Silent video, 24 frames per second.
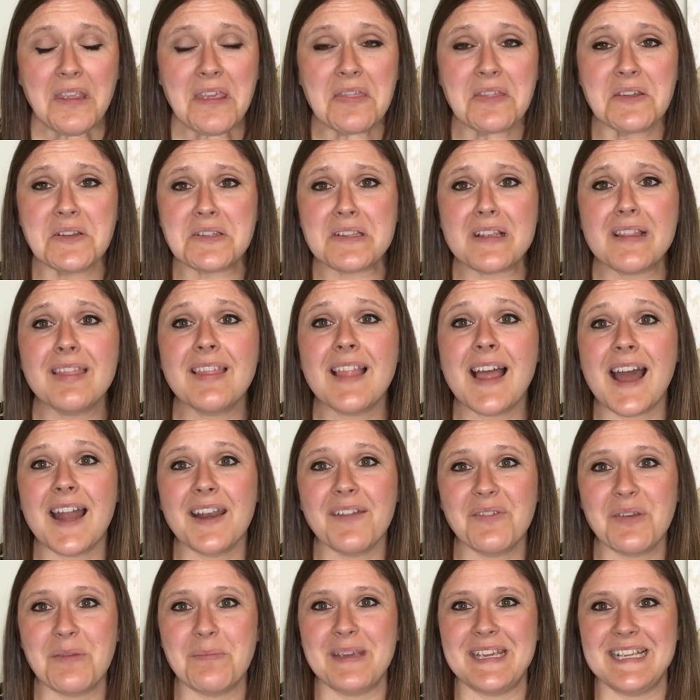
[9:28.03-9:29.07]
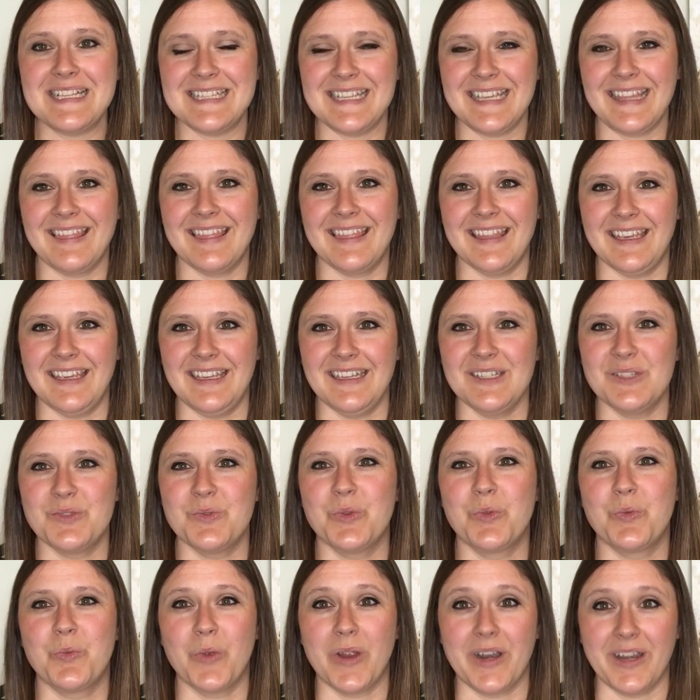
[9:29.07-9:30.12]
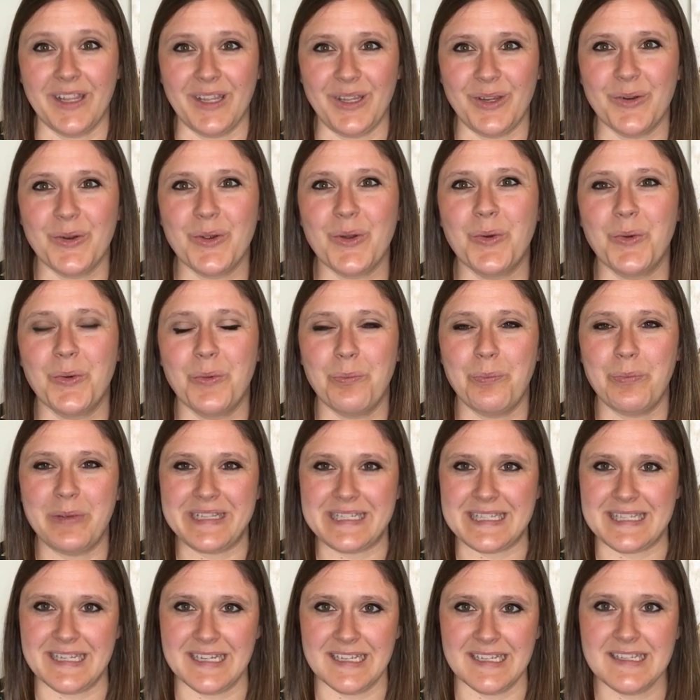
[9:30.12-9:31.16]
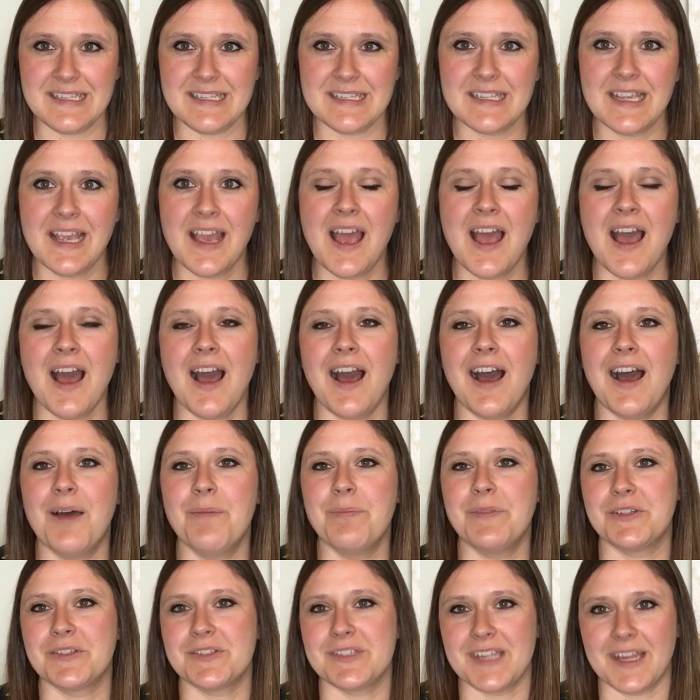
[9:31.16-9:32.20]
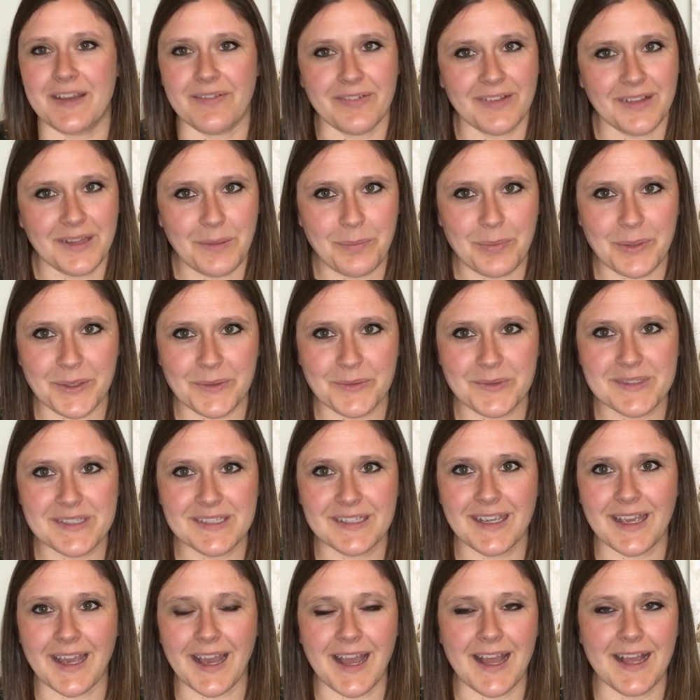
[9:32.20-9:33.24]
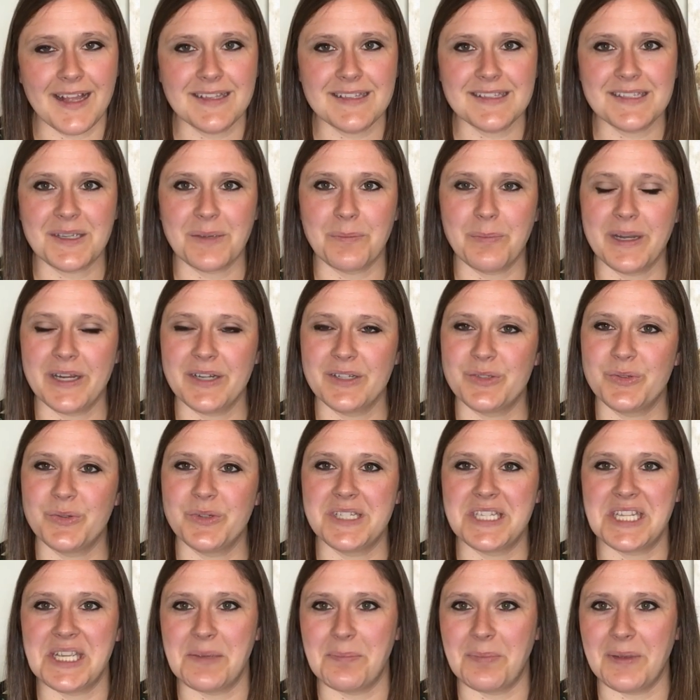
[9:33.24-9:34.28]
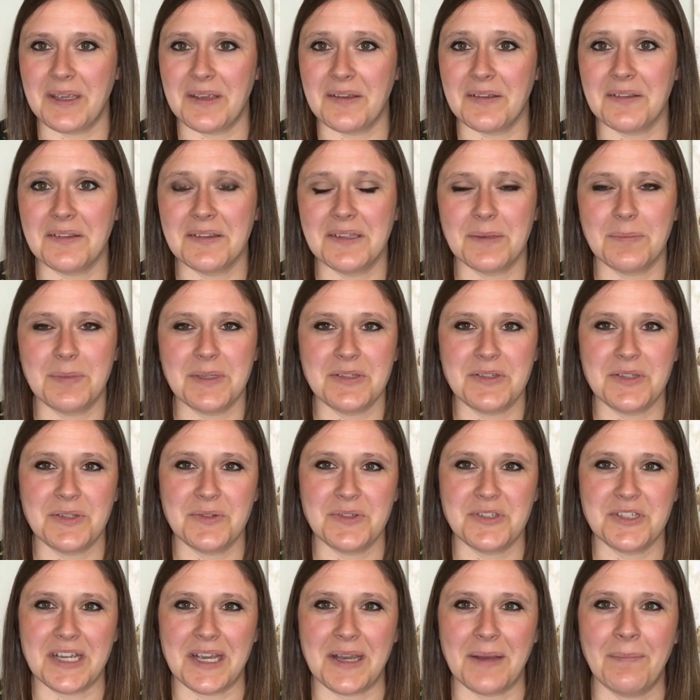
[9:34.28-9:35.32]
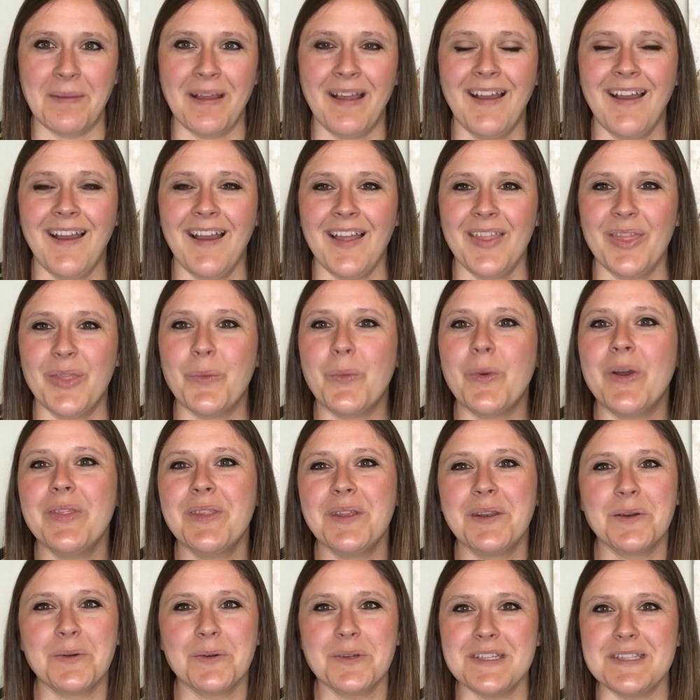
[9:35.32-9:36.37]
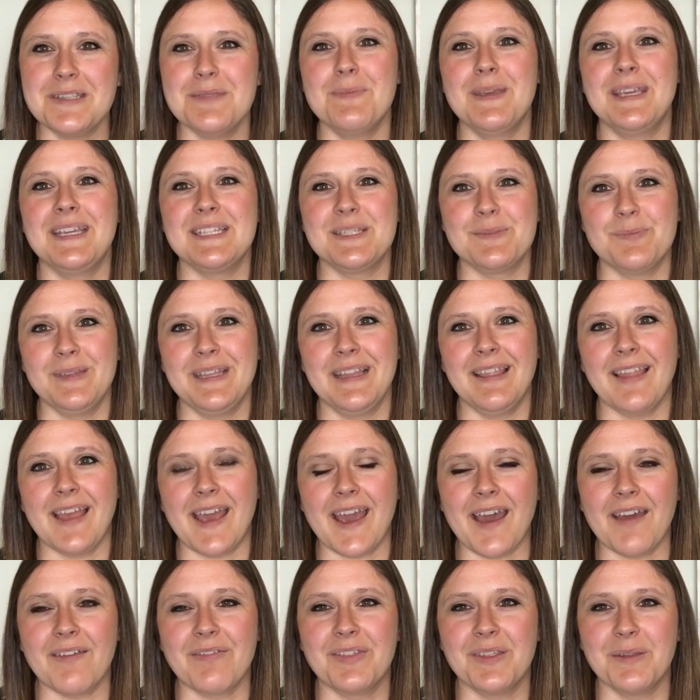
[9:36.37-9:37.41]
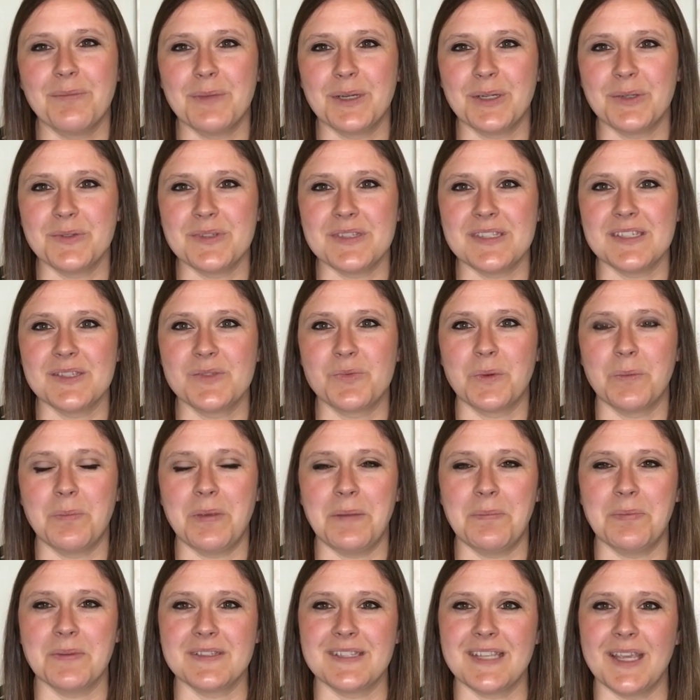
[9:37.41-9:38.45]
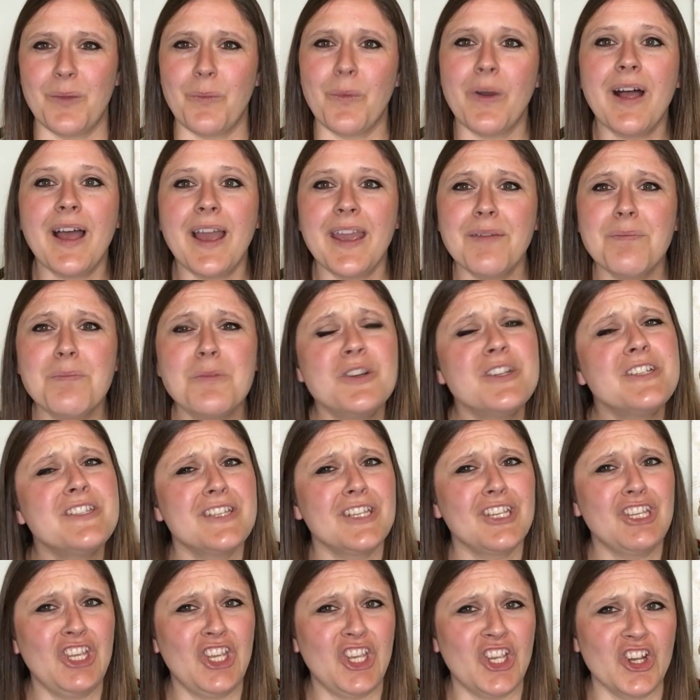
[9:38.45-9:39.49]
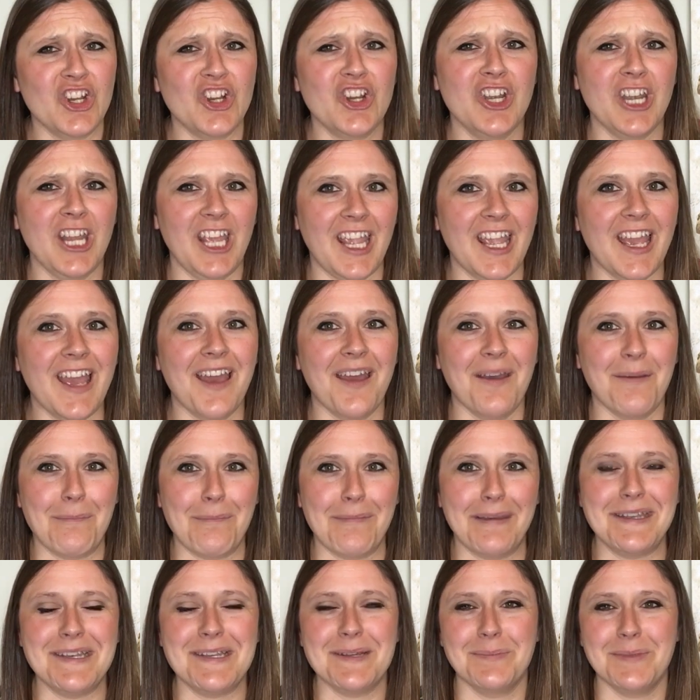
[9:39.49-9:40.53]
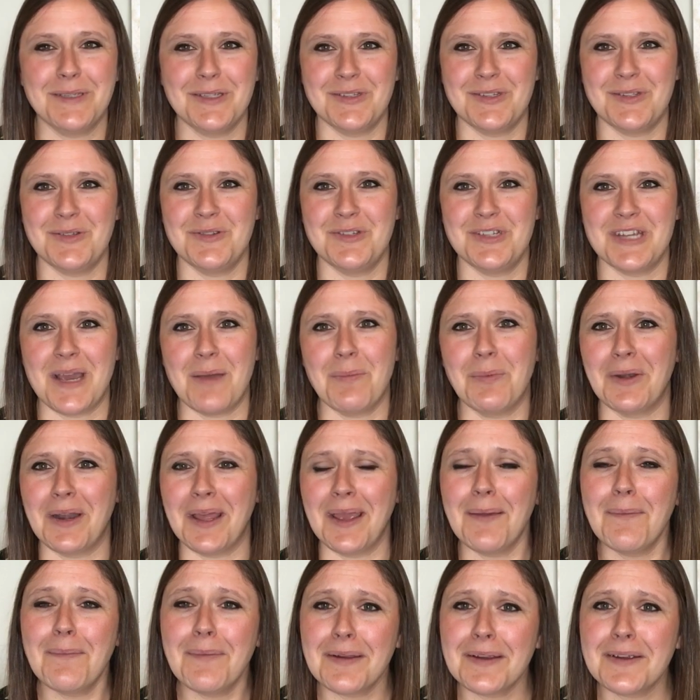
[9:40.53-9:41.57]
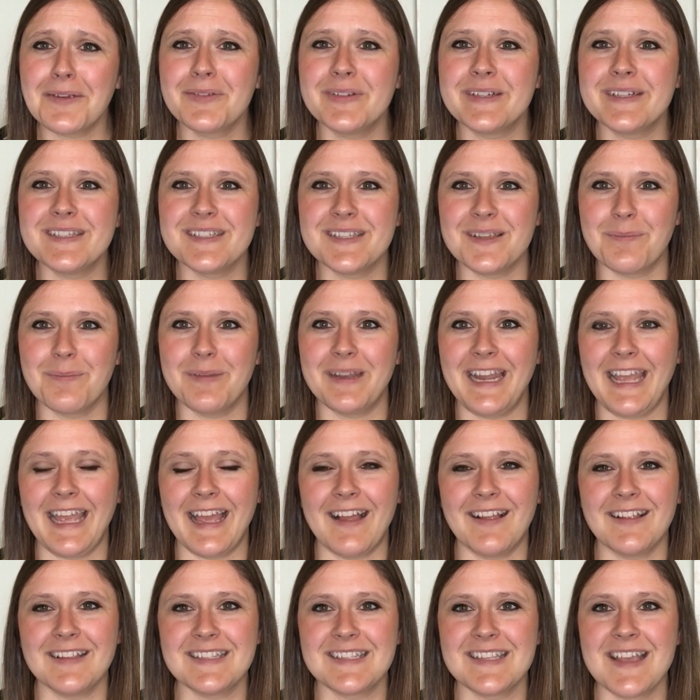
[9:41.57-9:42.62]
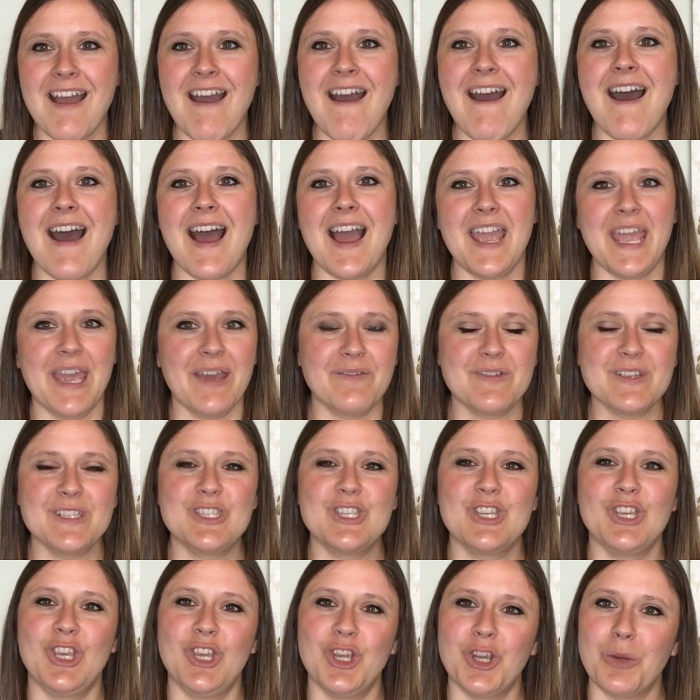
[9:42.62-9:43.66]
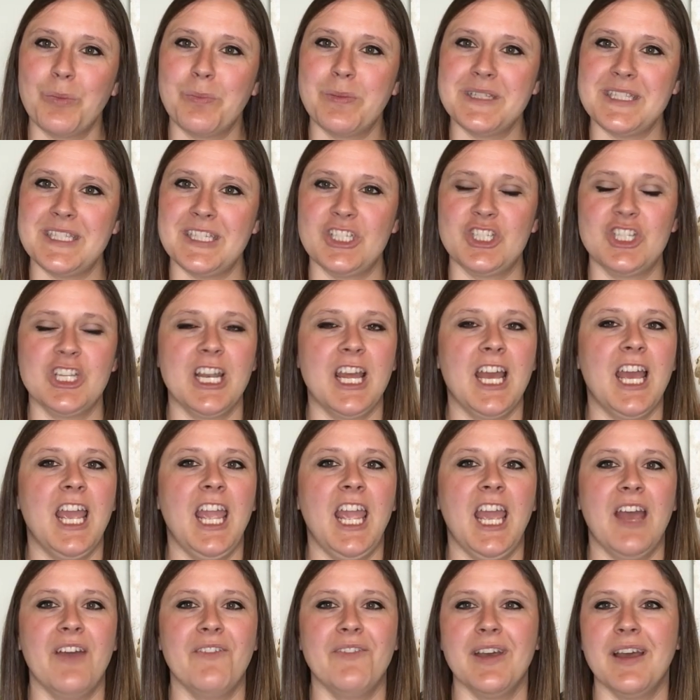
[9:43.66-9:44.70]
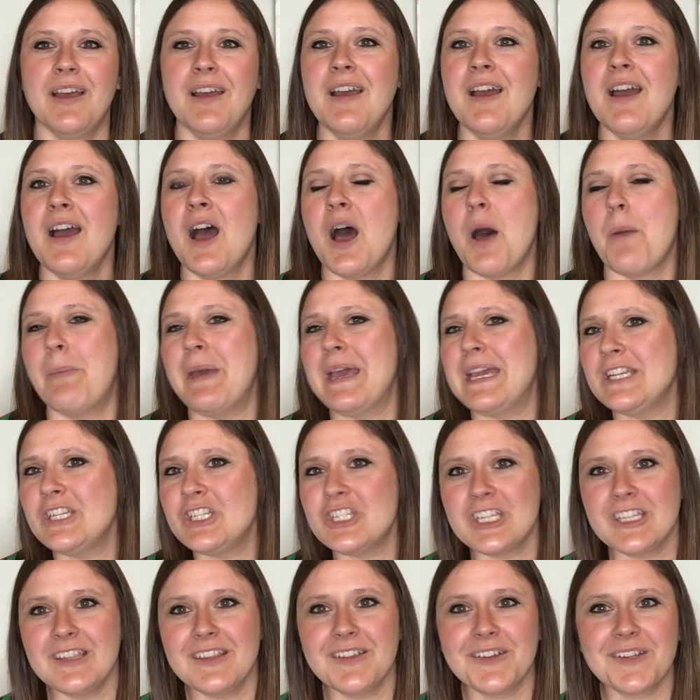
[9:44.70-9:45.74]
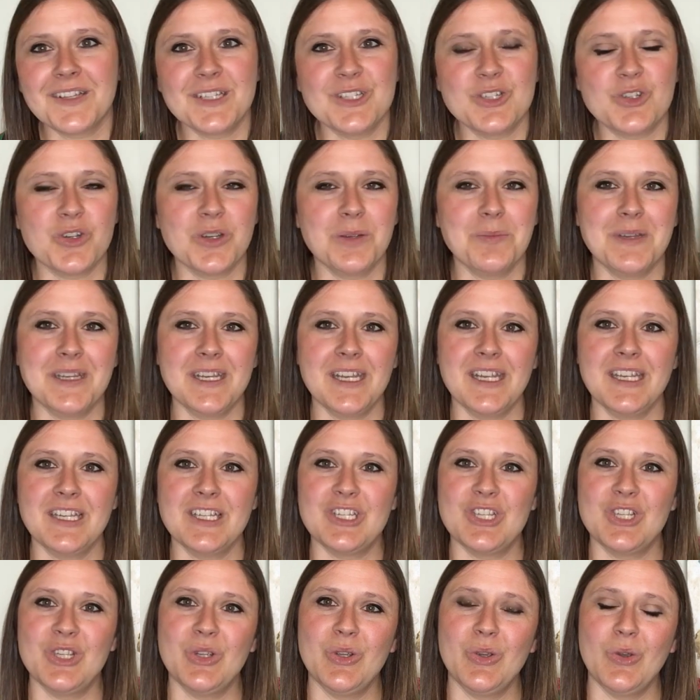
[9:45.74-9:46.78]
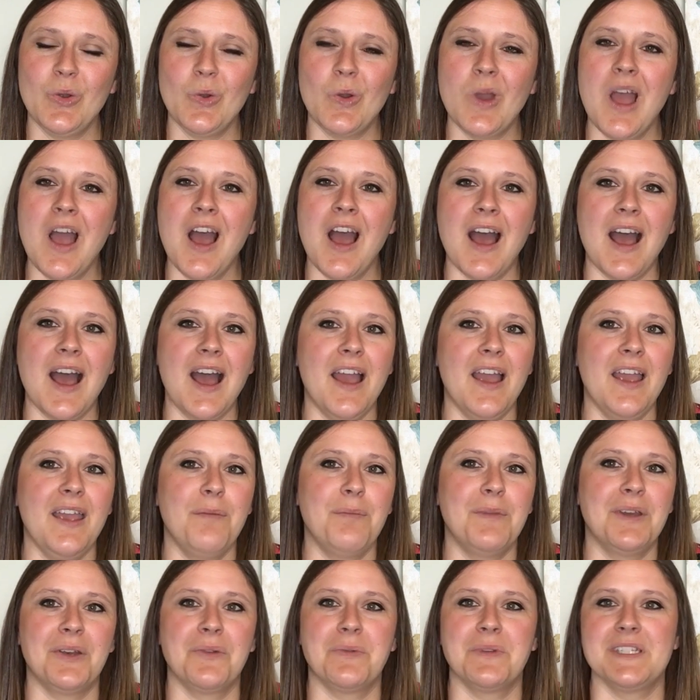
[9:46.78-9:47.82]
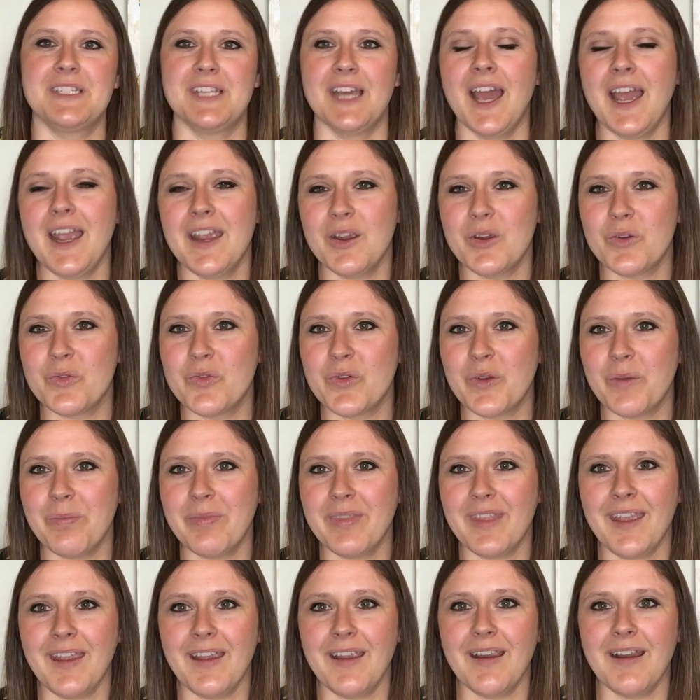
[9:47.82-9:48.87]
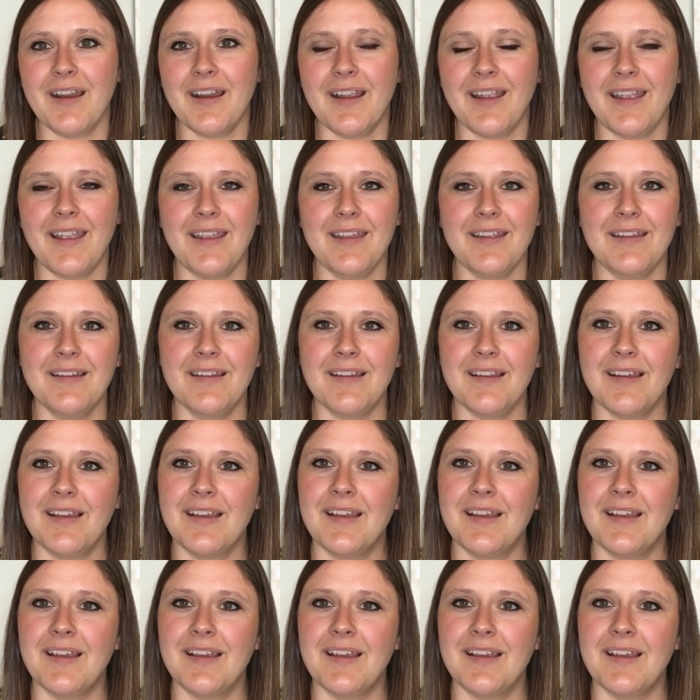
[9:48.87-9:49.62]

there's a lot of amazing things with running your own business. Um, there's definitely pros and cons compared to a typical W-2 job. The one that always makes me laugh the most is when people say, well, I have more security at my W-2 job. When I work for somebody else, I have a secure position. I have a, a pension they're contributing to. I'm gonna retire from there. And